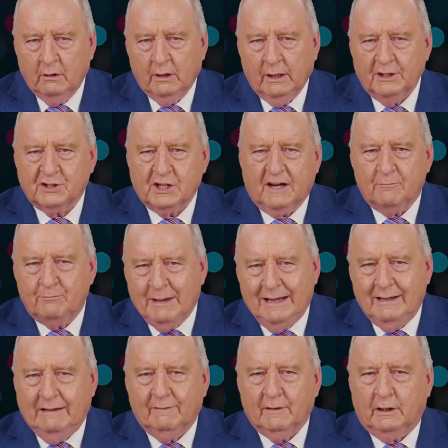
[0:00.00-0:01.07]
instead of
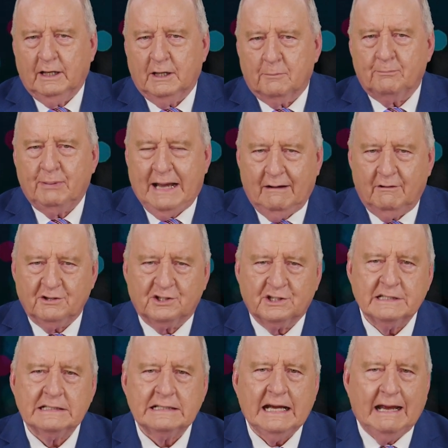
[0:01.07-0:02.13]
bending the knee to
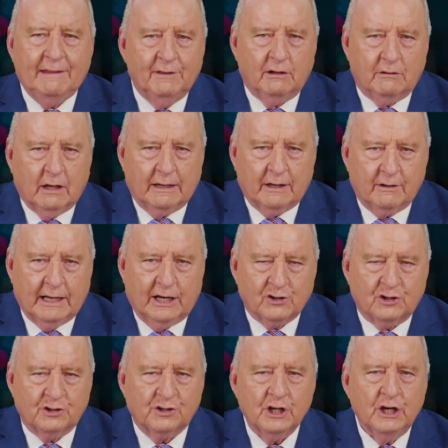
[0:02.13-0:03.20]
Paris and the United
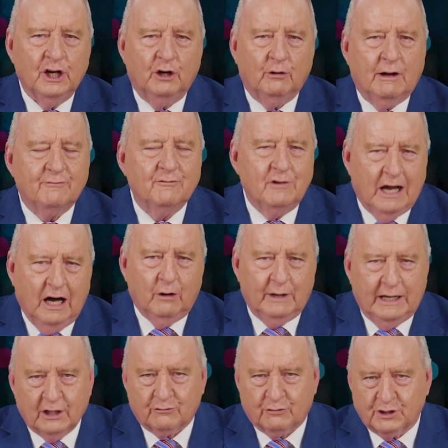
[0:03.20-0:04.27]
Nations, who have no
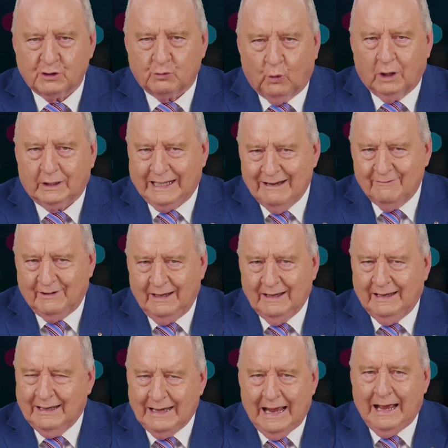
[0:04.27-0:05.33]
interest whatever
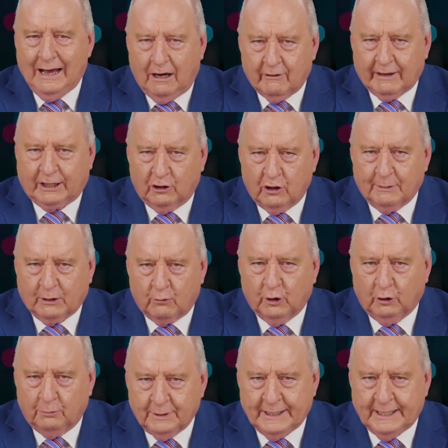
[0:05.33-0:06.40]
in our economic
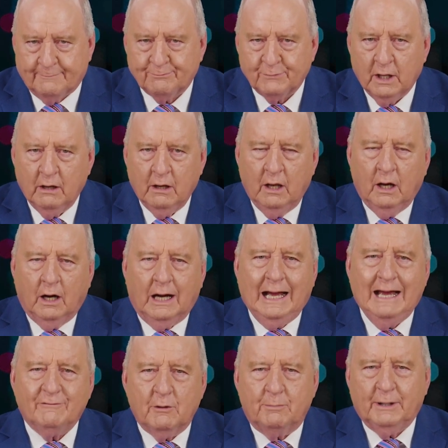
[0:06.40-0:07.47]
well-being.
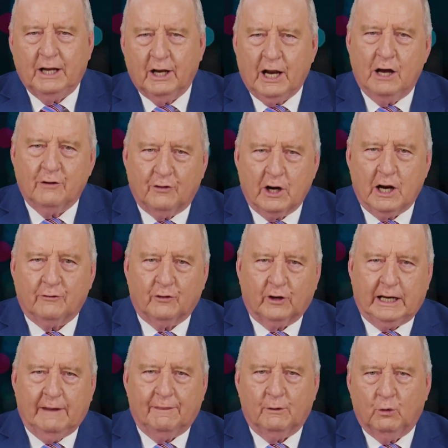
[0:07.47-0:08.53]
I have repeated over and over
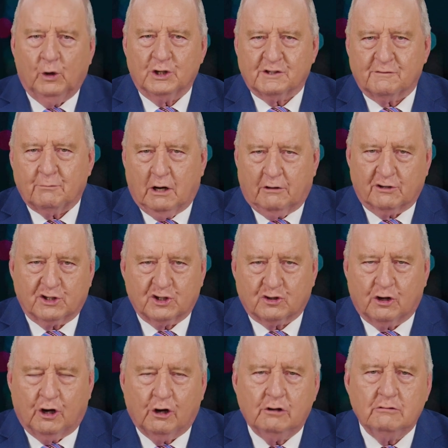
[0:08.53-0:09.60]
again the words of Maurice
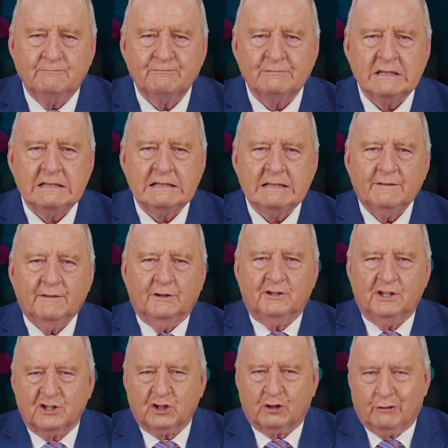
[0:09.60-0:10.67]
Strong, the
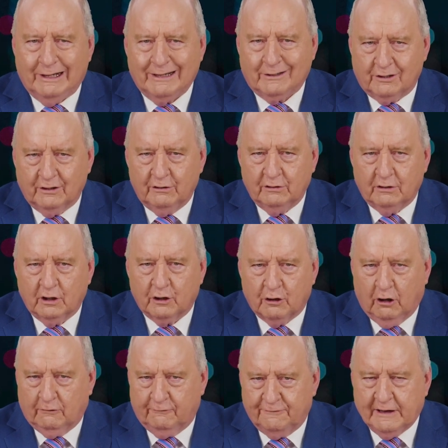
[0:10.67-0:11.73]
discredited
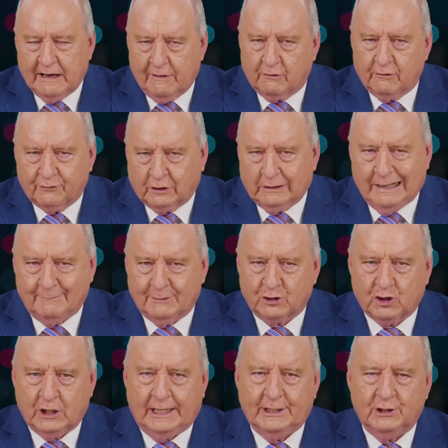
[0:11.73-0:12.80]
godfather of climate
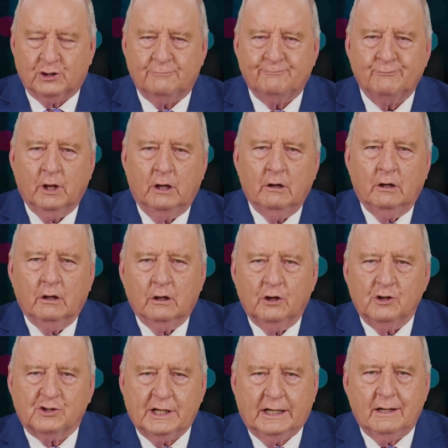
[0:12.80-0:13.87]
change,
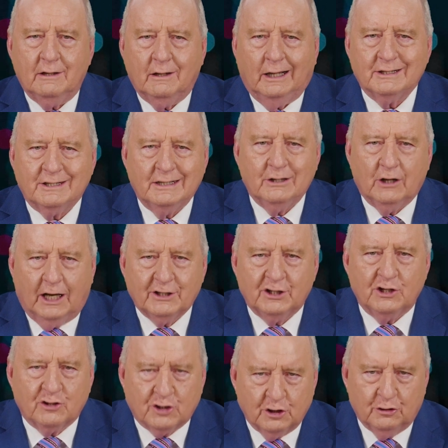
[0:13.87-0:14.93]
who said in
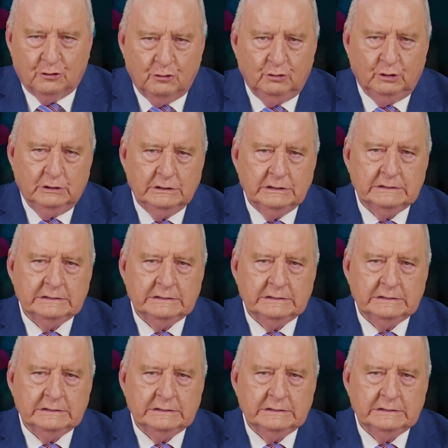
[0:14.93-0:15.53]
1992,